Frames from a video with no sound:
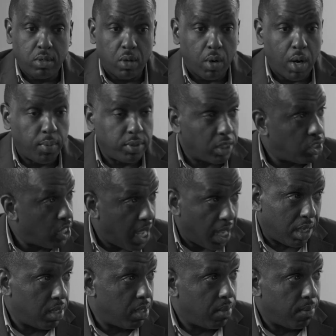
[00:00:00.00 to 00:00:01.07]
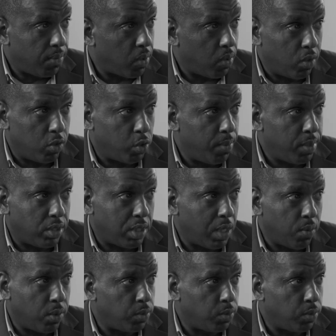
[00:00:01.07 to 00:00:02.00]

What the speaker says: I was a tech on a treatment center,